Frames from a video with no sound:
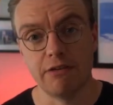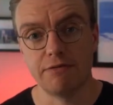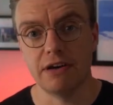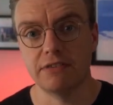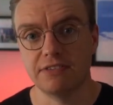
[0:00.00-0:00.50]
of
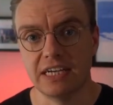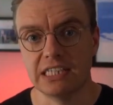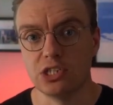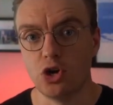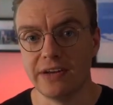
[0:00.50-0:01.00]

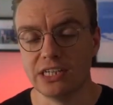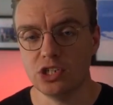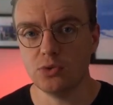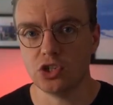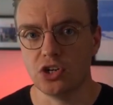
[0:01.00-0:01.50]
affecting your end
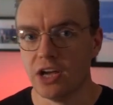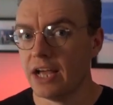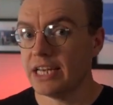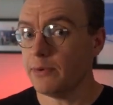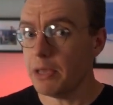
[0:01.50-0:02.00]
user.
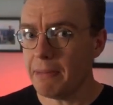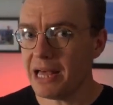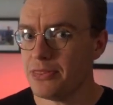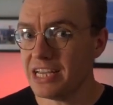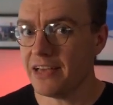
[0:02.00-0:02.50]
Now, you
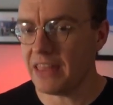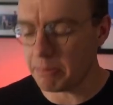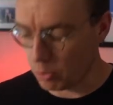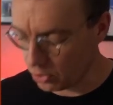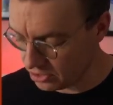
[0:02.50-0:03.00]
might think at that
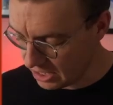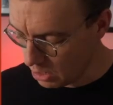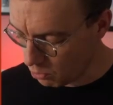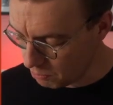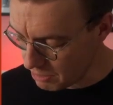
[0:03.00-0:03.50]
point,
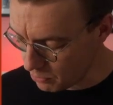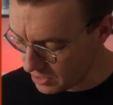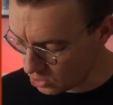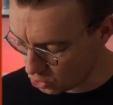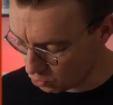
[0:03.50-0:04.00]
well, maybe we
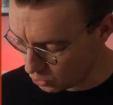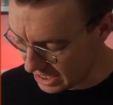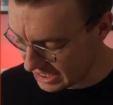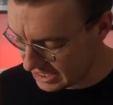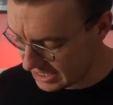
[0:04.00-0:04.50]
could just run
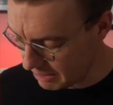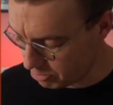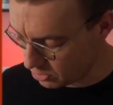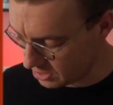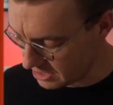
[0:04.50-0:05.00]
a
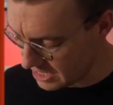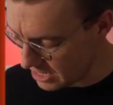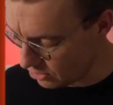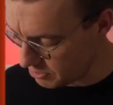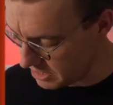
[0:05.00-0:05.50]
separate
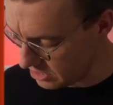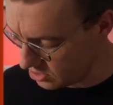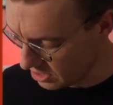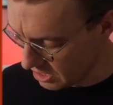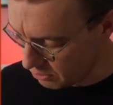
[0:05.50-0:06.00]
container
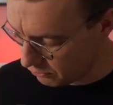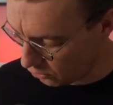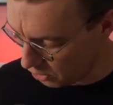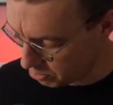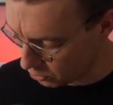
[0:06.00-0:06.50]
image
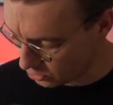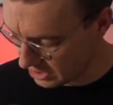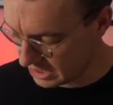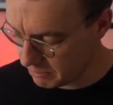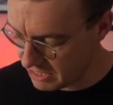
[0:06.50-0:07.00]
for processing the